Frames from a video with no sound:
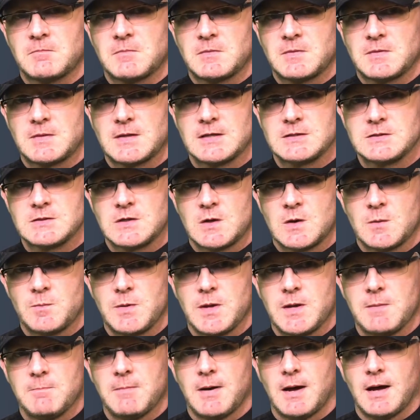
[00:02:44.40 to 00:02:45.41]
That's going to
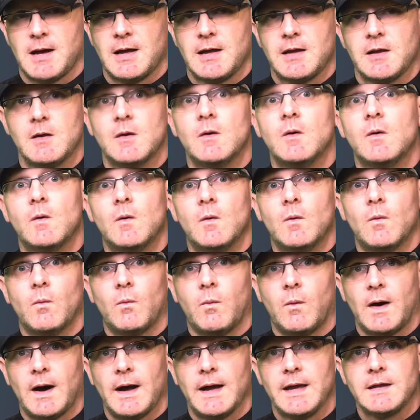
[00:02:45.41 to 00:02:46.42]
be my
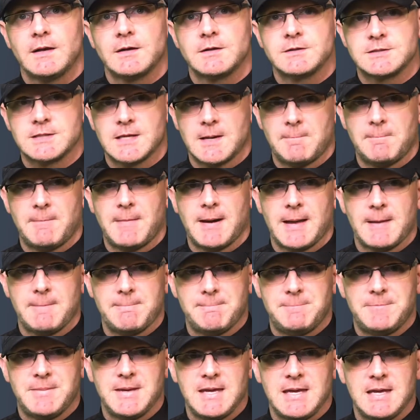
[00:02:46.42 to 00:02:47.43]
y-intercept, my
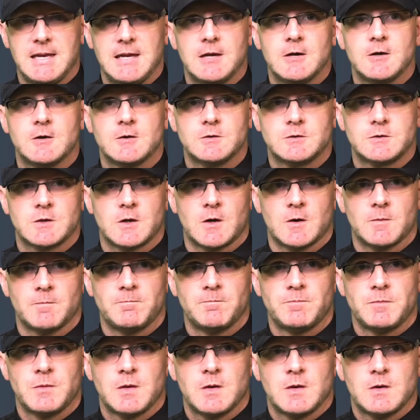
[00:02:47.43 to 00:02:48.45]
b term.
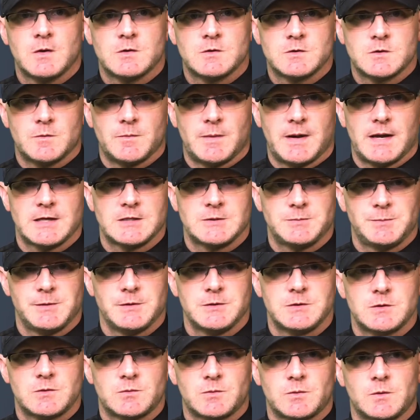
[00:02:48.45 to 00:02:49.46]
So my
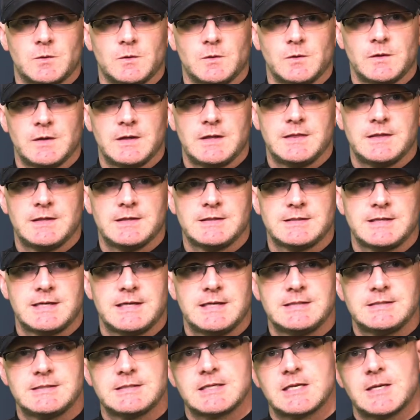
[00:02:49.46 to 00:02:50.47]
explicit rule in this
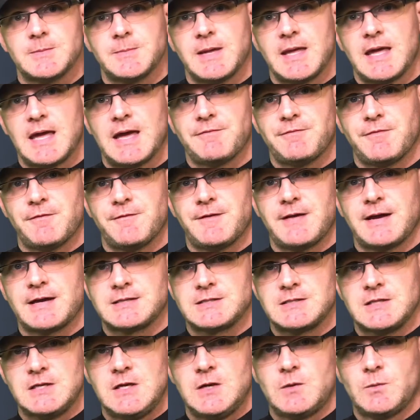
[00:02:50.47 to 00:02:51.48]
case is going to be f of
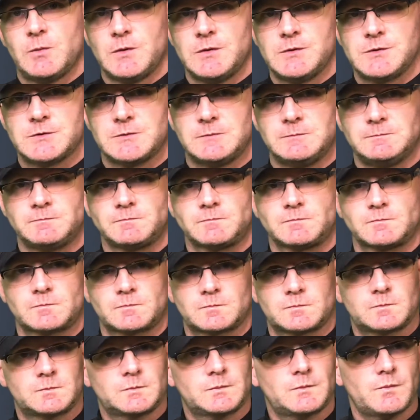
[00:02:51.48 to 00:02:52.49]
x equals
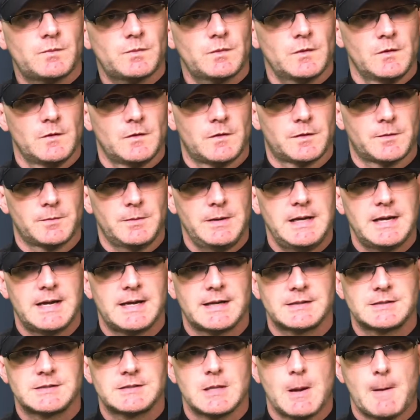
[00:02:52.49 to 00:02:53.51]

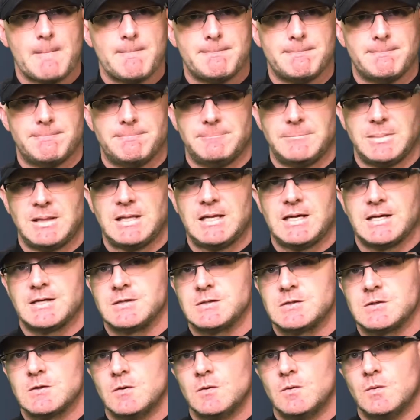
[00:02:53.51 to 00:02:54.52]
3x
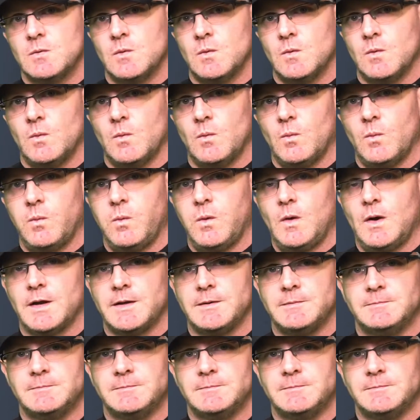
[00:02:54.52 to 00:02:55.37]
plus 1.